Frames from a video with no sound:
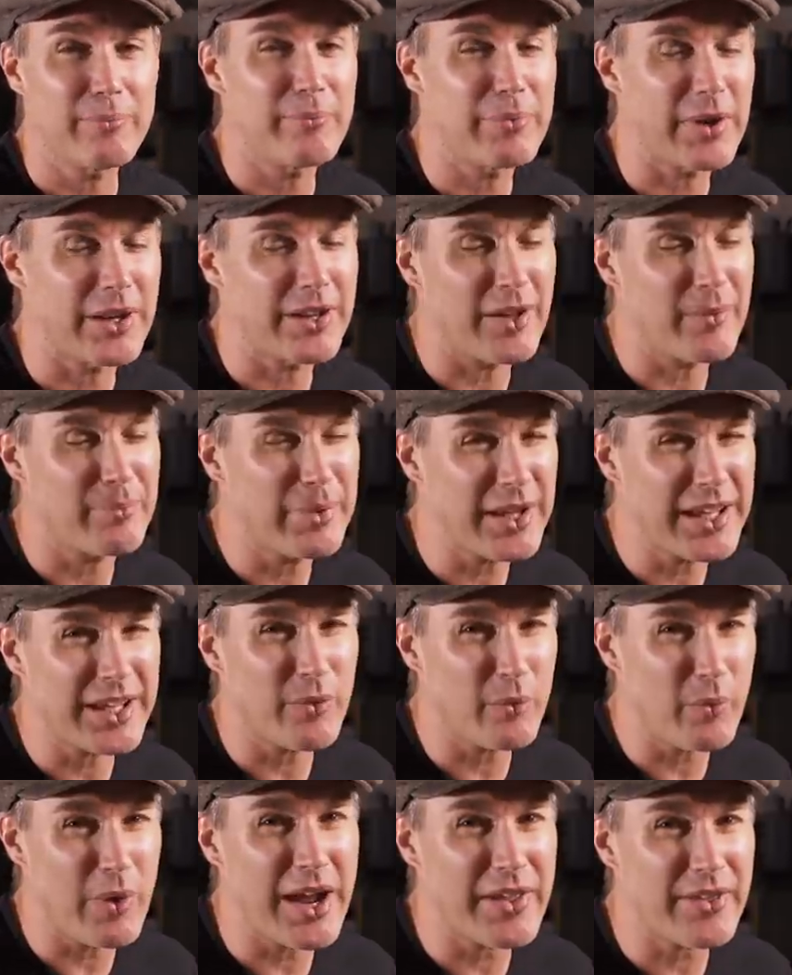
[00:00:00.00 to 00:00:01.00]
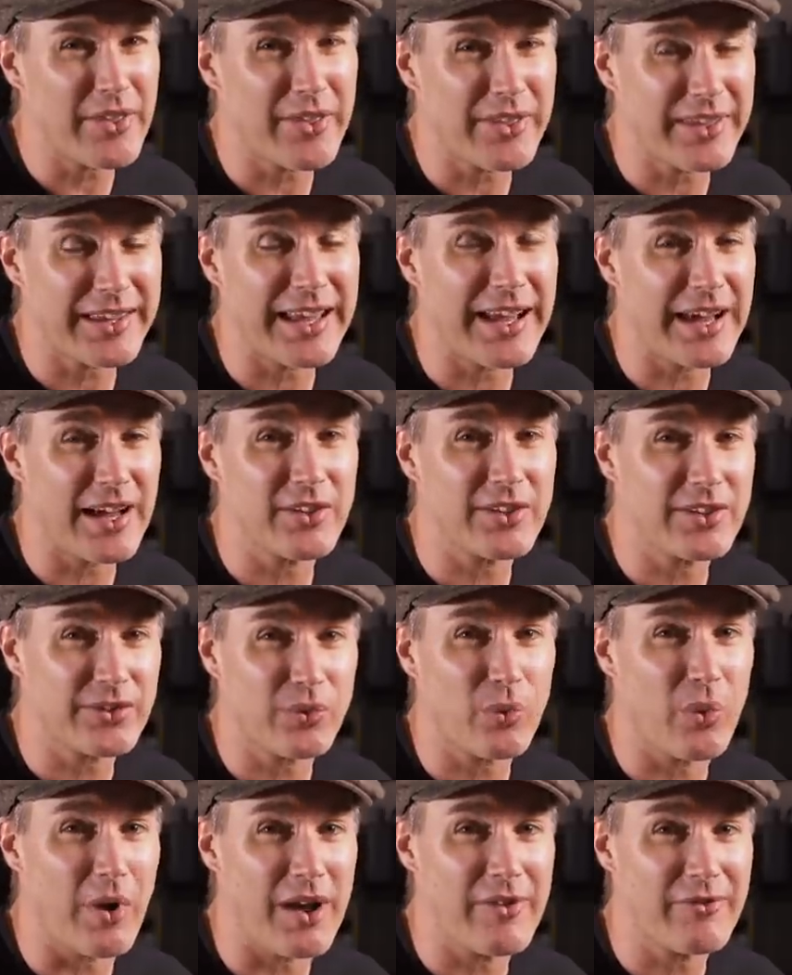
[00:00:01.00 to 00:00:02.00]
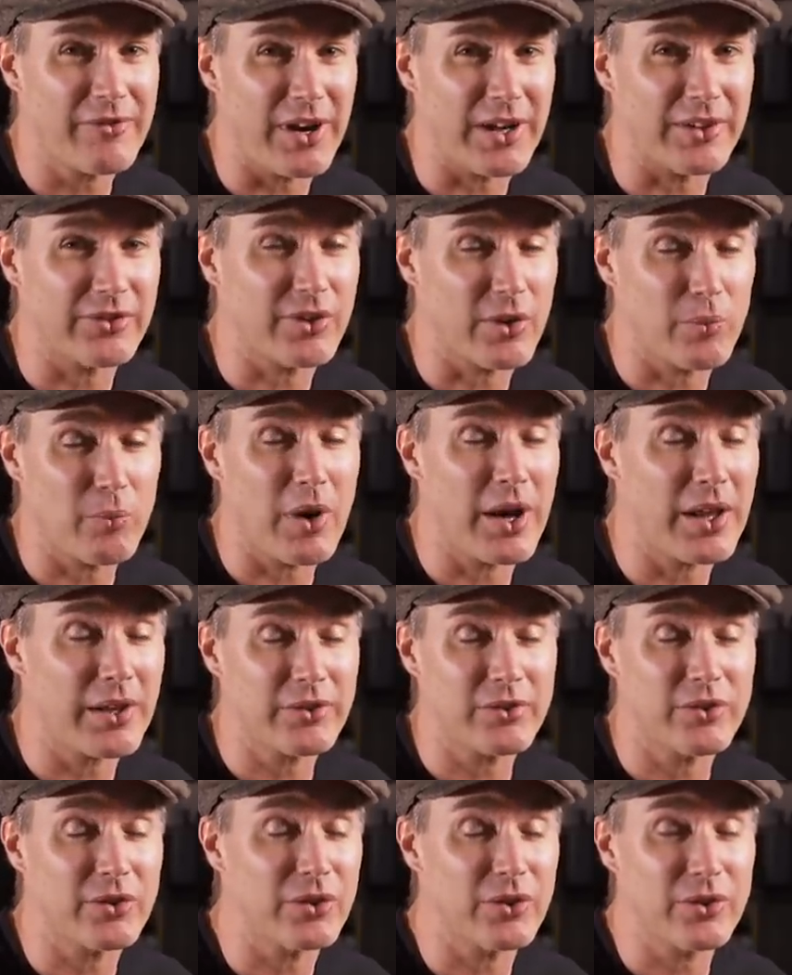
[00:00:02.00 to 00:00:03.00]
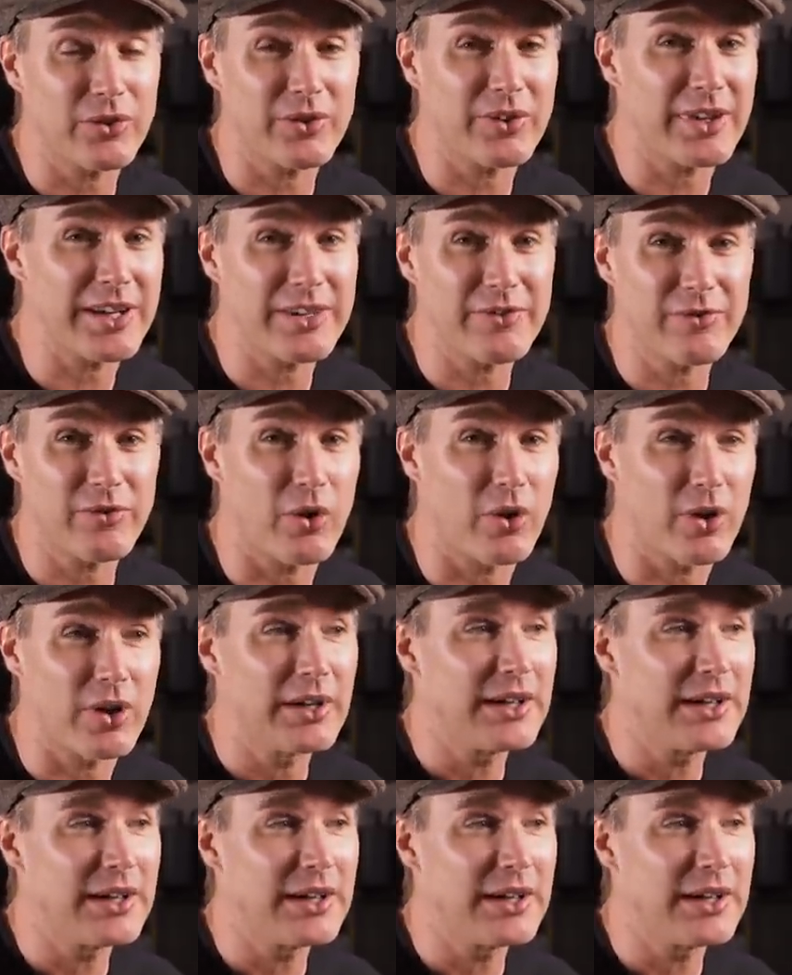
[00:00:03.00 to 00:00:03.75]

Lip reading: but being aware that the count is quite fast, so 1, 2, 3, 4,